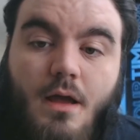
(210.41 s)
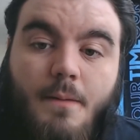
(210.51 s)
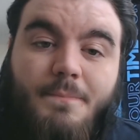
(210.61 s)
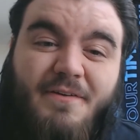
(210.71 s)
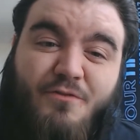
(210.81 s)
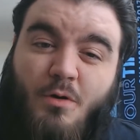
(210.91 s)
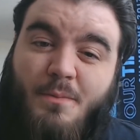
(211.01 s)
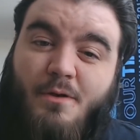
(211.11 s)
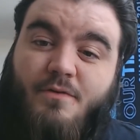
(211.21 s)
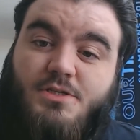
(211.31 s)
Before we
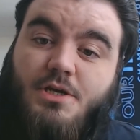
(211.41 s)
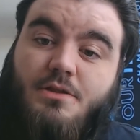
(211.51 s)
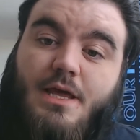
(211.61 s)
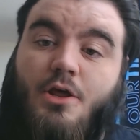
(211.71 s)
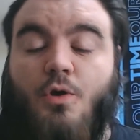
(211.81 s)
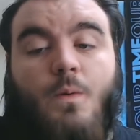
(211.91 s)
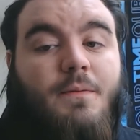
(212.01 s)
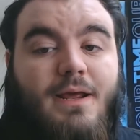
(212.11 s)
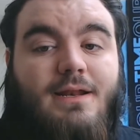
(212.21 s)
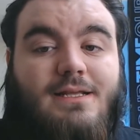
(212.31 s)
move on to then who we
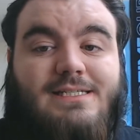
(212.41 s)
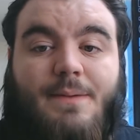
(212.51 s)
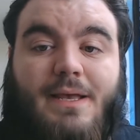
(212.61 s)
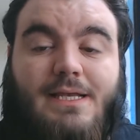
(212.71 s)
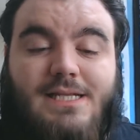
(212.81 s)
play in the semis,